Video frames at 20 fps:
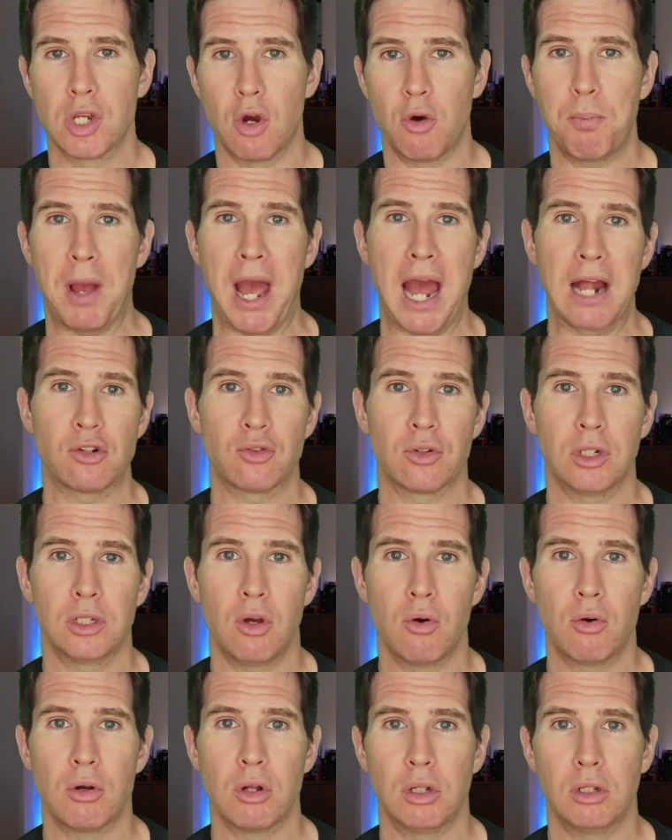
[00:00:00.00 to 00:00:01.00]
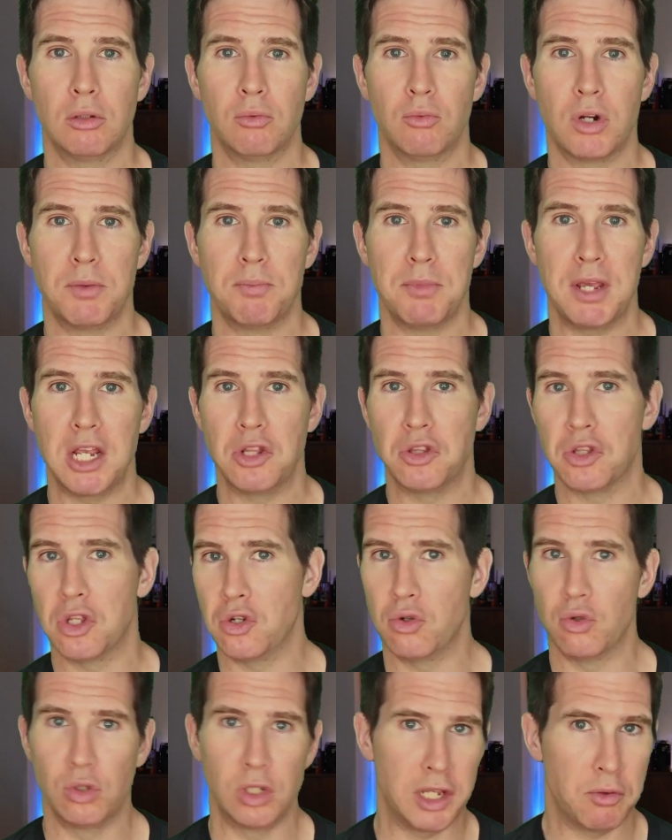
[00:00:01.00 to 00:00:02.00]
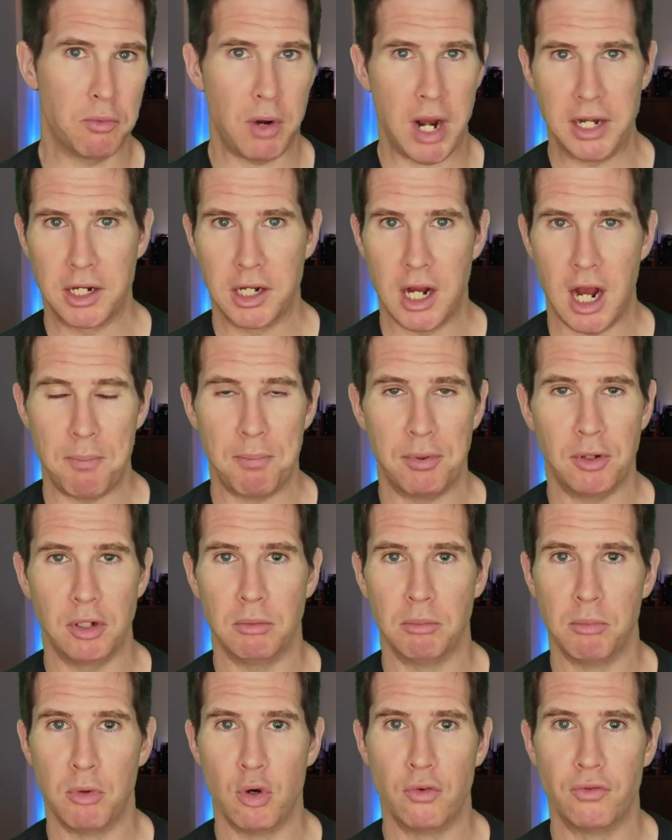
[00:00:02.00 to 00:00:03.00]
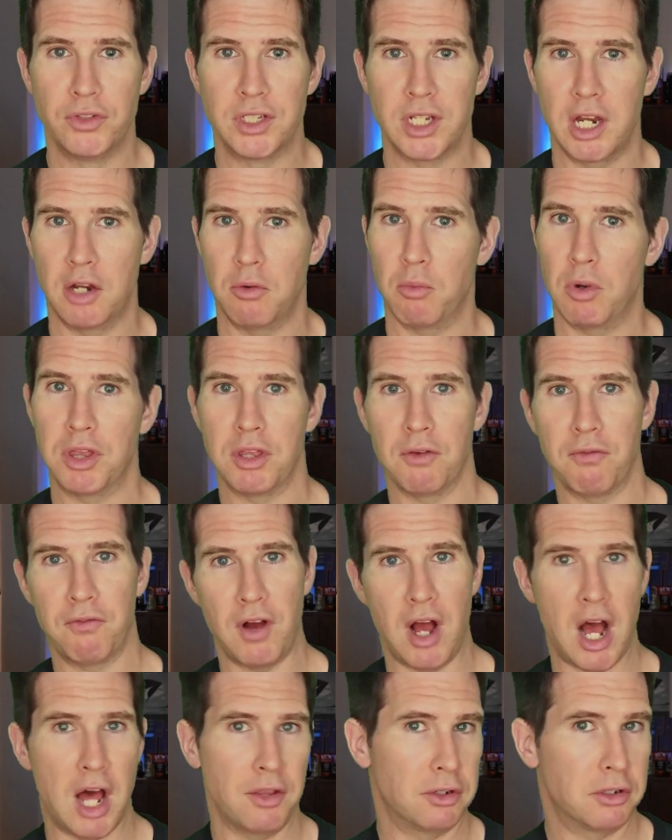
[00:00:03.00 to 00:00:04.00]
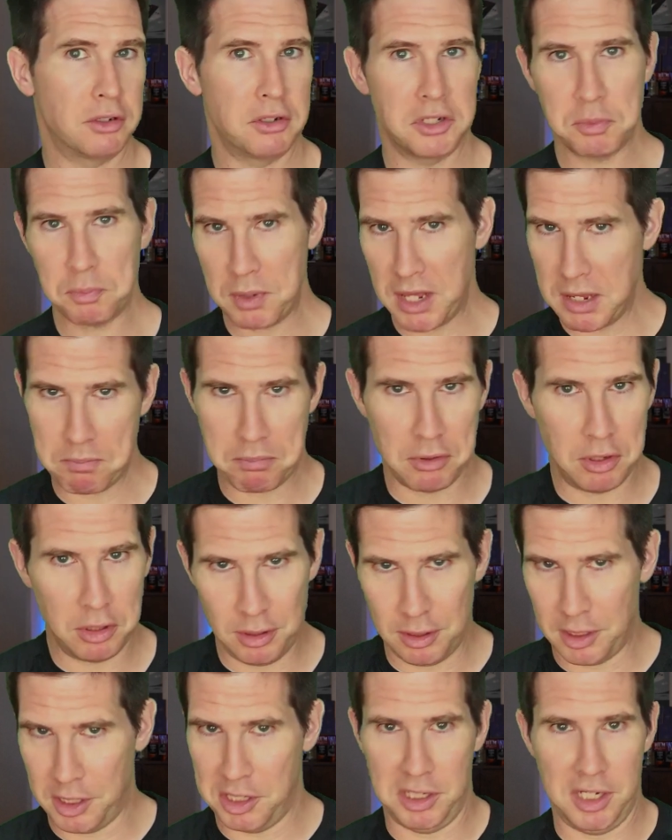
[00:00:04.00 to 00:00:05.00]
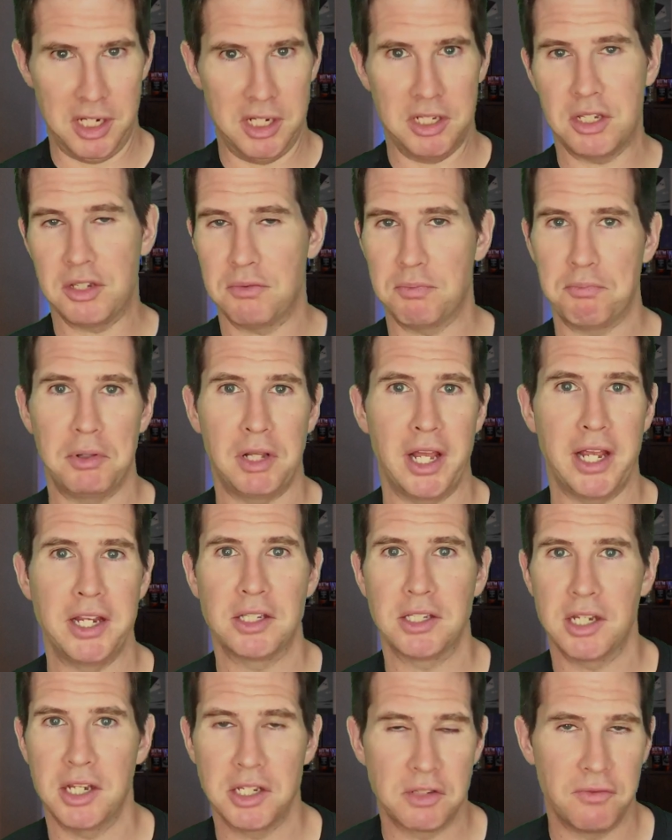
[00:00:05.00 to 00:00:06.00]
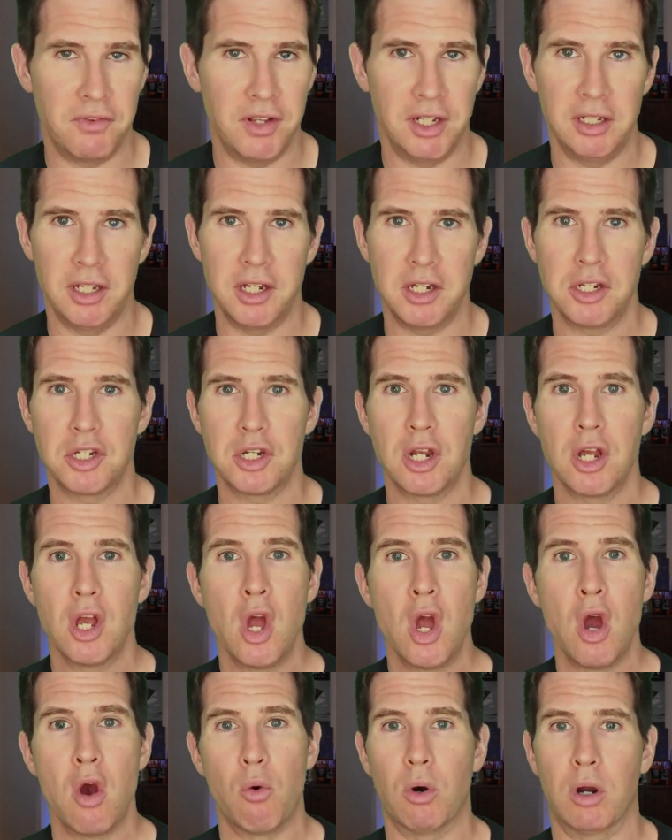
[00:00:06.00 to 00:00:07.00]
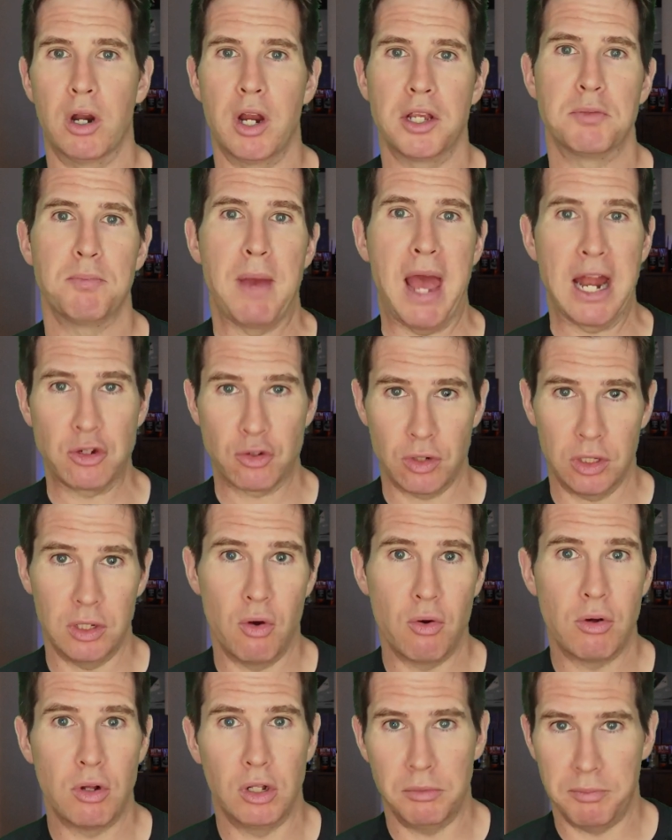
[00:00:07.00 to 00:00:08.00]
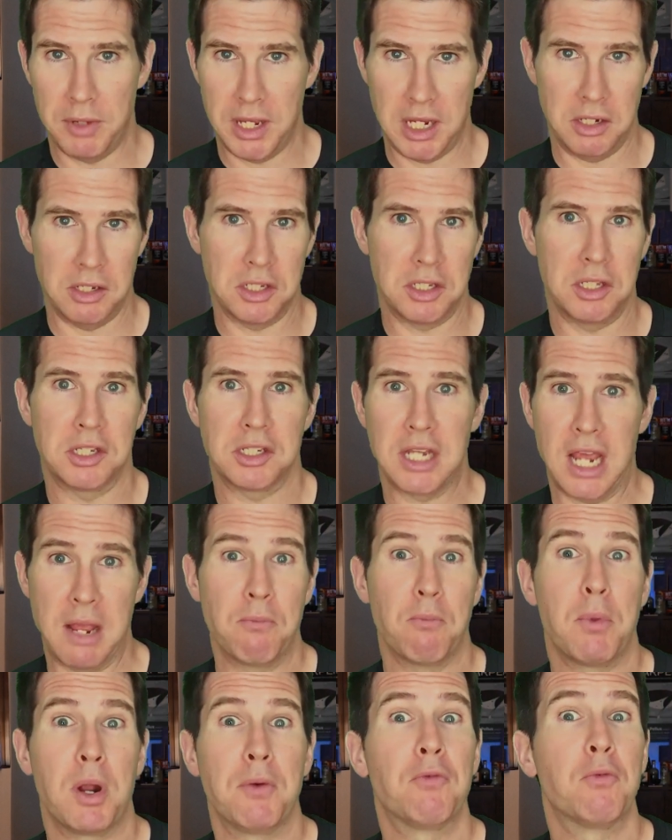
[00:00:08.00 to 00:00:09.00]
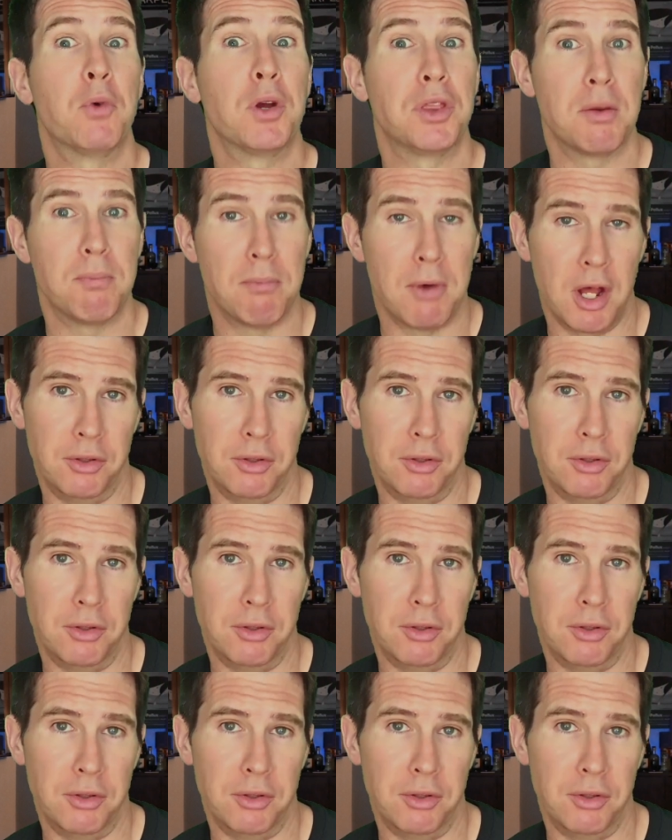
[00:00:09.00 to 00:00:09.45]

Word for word: So patrilocal would mean the newlywed couple moves in with the father's people and his place, his village, whereas matrilocal means the same but with the